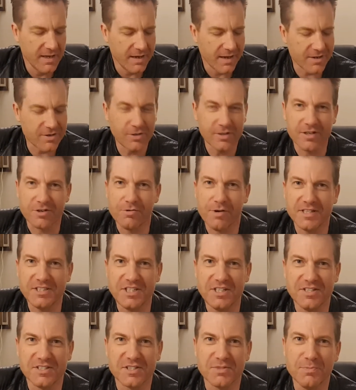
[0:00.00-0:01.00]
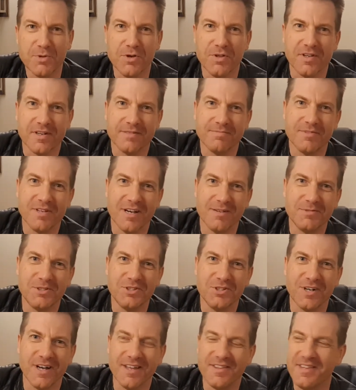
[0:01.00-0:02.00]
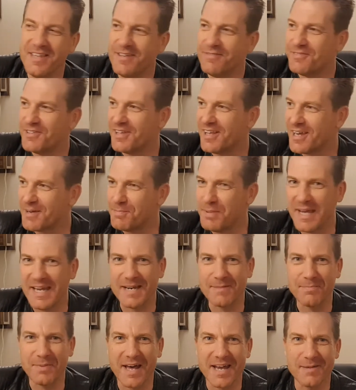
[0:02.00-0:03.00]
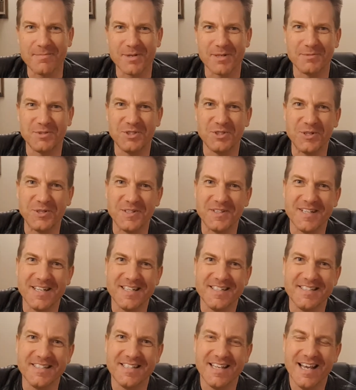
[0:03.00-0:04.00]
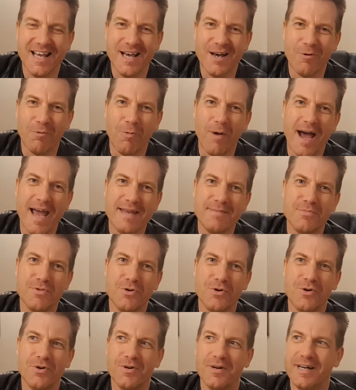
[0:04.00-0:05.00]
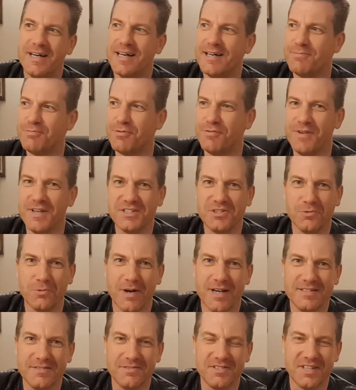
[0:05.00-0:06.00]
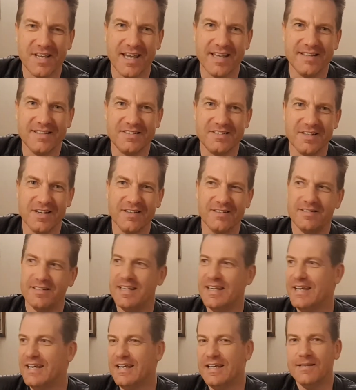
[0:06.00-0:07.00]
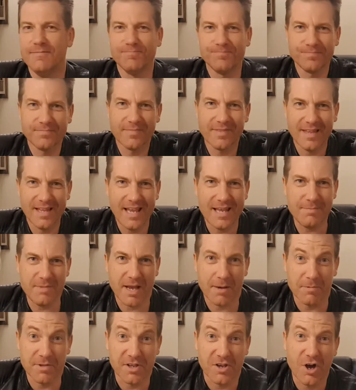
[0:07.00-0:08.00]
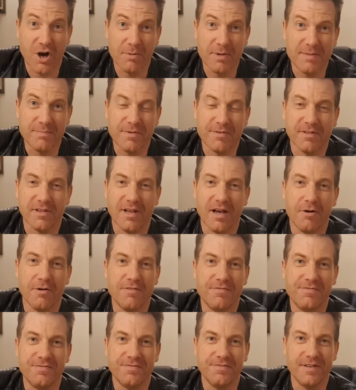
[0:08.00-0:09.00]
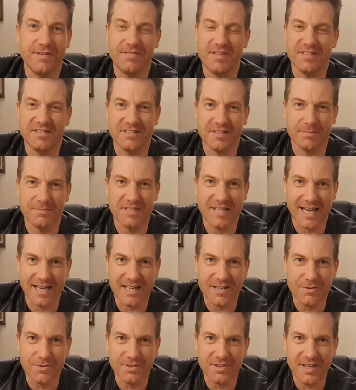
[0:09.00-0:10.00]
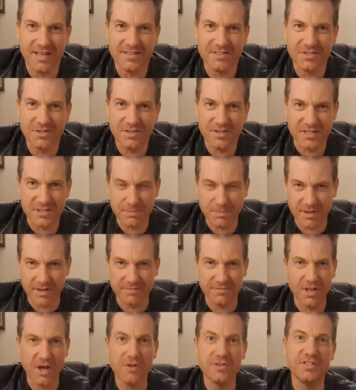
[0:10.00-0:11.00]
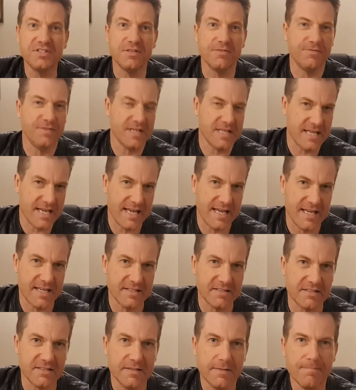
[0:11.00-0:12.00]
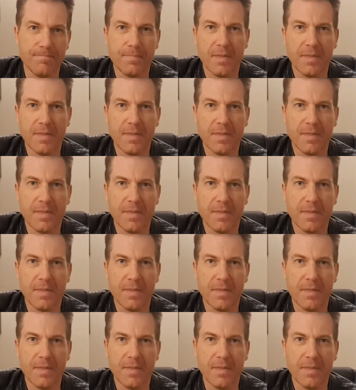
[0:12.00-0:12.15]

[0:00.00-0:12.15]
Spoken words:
I call it crunchy and smooth, and I'm sure, I think of it like peanut butter, but I'm sure that there's way more professional ways of saying this. So hit me up with a comment below if there's some technical thing to this, but I've noticed it for years.